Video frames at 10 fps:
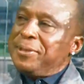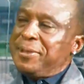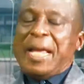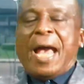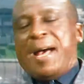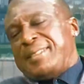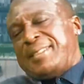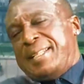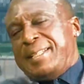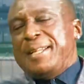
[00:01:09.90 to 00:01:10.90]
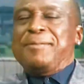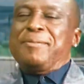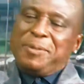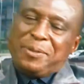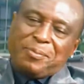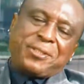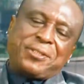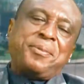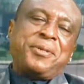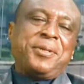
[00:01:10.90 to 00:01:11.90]
Yeah, as at then. You make
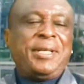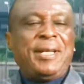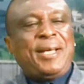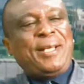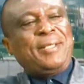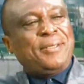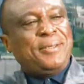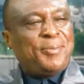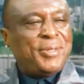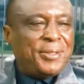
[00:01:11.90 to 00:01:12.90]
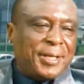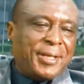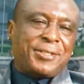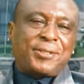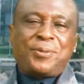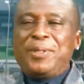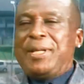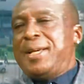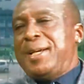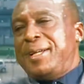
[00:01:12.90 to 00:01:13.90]
some road here, you build a school
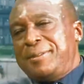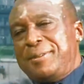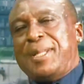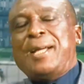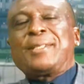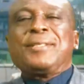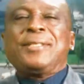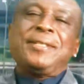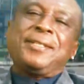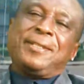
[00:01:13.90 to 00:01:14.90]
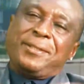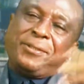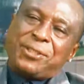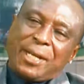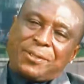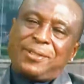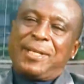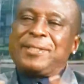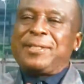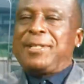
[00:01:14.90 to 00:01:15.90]
there, you do that. You shout
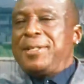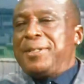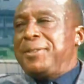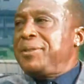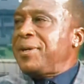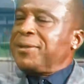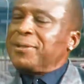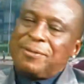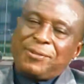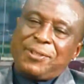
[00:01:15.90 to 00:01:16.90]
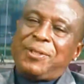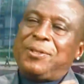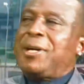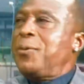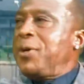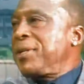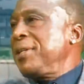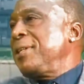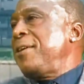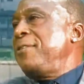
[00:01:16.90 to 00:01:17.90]
that you are governor, you are working,
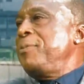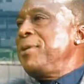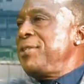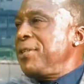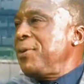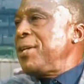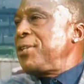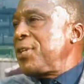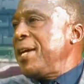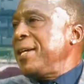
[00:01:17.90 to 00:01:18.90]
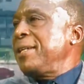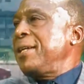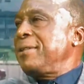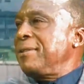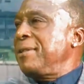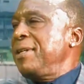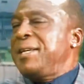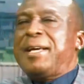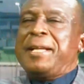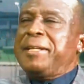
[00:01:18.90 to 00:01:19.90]
and everybody say you are trying.
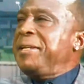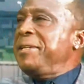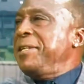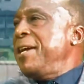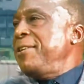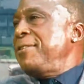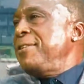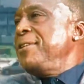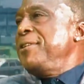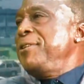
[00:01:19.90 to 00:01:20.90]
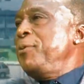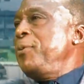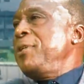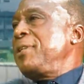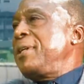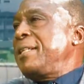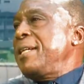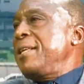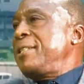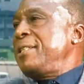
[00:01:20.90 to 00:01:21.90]
And then in the end, you wouldn't get
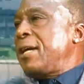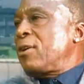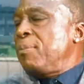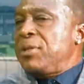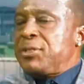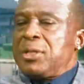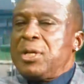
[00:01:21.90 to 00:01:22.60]
anything accomplished.